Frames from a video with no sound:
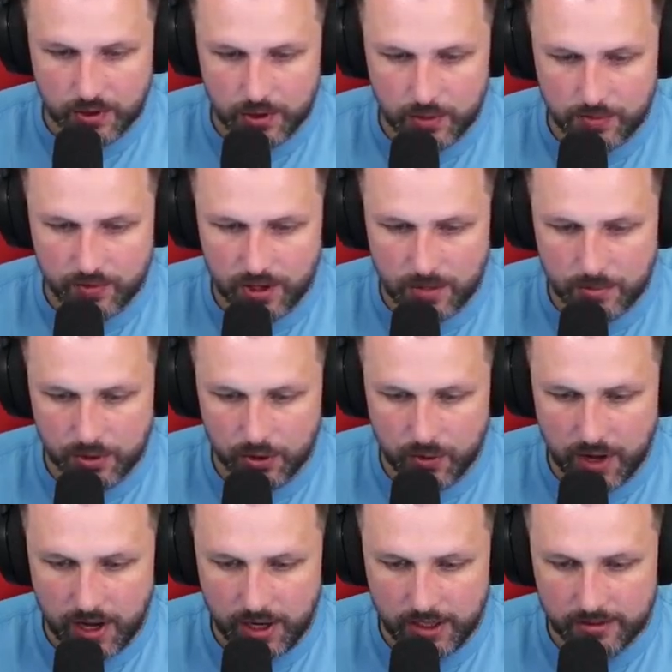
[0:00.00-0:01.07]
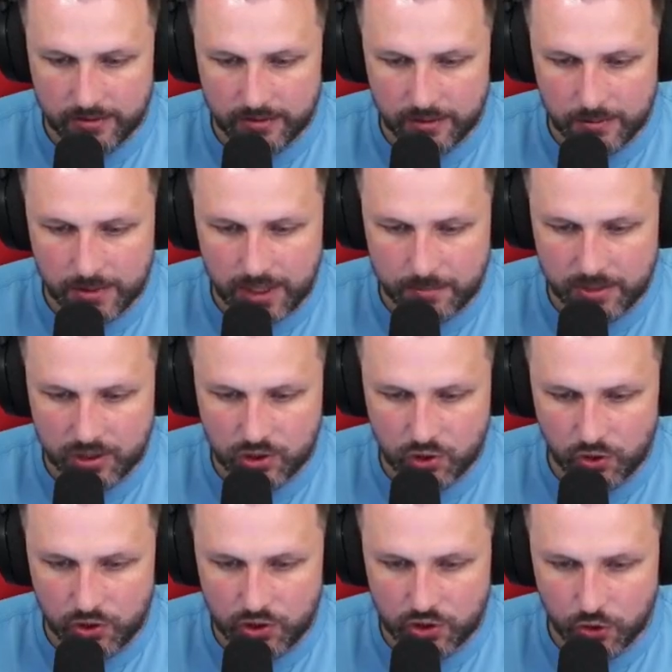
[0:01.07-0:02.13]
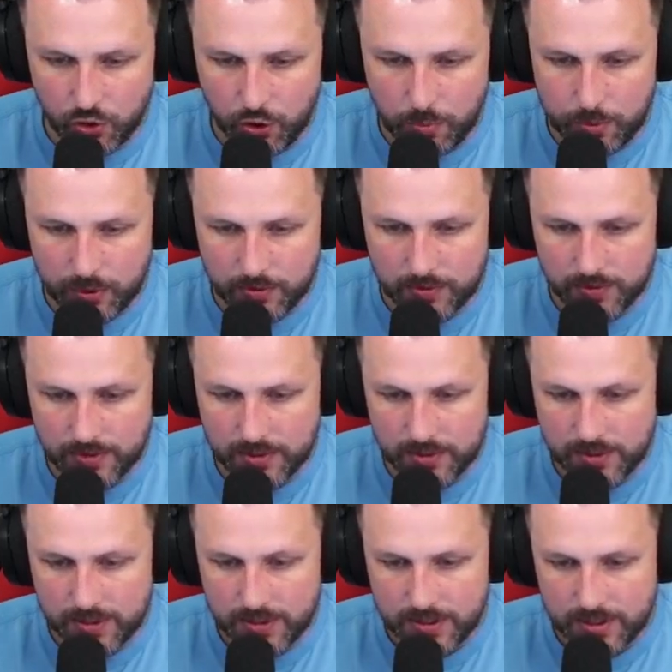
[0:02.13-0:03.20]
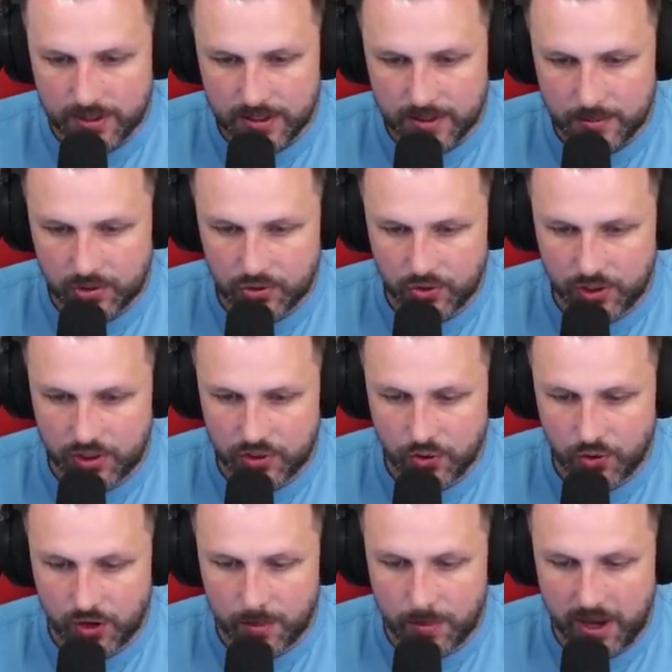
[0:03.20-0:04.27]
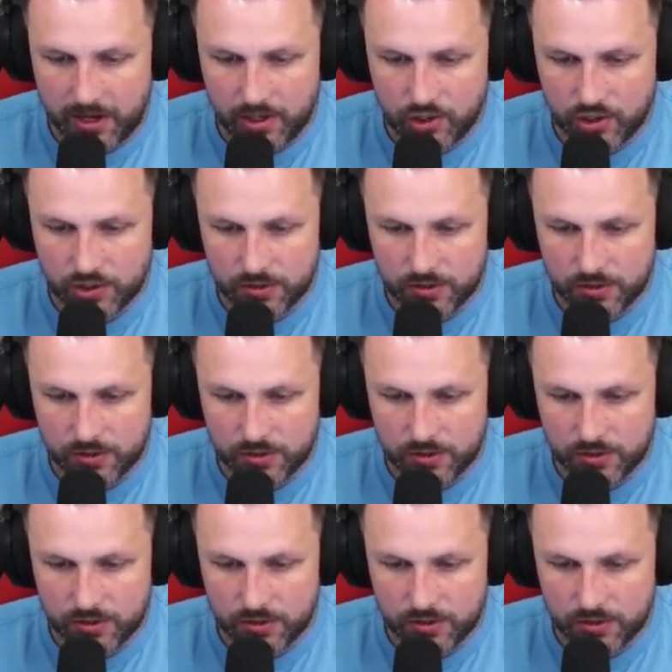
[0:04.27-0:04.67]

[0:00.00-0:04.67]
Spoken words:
we've got a blue heading. I'm glad my turret's up. My turret is going to perish.